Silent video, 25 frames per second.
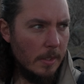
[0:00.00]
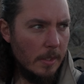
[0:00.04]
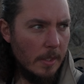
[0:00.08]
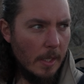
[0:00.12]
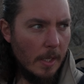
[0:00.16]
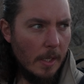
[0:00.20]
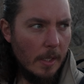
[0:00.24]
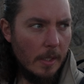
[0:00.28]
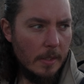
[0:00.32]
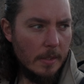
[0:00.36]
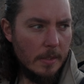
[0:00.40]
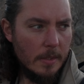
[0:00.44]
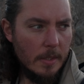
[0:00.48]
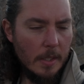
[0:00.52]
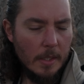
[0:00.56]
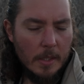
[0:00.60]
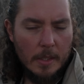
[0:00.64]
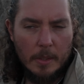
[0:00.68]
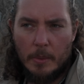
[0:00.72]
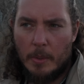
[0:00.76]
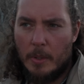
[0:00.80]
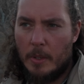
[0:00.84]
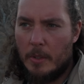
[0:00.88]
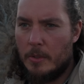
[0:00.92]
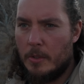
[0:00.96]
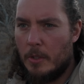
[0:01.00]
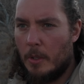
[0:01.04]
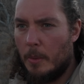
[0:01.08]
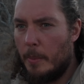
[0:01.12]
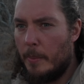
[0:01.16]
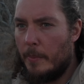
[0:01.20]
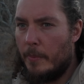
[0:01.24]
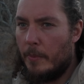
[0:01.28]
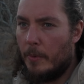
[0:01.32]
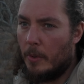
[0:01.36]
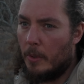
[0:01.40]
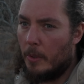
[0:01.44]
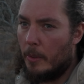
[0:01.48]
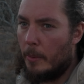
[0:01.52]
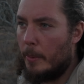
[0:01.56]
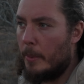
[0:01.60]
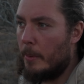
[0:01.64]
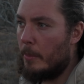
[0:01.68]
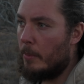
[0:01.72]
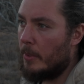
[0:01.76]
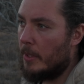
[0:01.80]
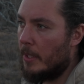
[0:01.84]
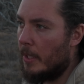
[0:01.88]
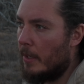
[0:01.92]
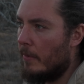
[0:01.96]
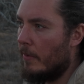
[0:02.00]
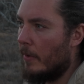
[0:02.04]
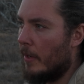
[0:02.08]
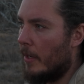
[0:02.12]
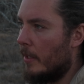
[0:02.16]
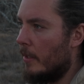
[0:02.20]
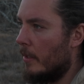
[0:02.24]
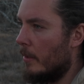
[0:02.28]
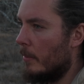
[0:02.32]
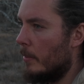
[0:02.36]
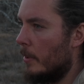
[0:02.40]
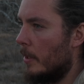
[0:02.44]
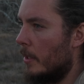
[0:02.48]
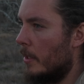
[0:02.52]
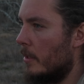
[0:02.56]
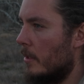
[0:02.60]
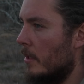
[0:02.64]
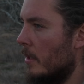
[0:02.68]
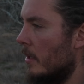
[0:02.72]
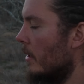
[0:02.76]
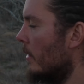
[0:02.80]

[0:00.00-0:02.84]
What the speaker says: not exactly what I was hoping for. I mean, we did find them, we did see